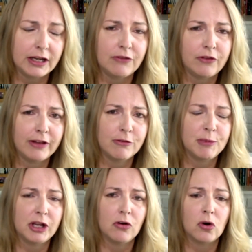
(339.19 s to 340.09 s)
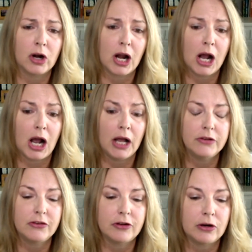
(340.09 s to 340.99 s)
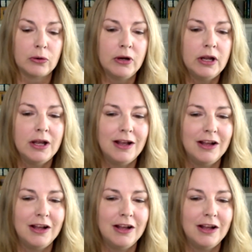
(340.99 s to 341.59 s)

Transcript: in an investment or not. So,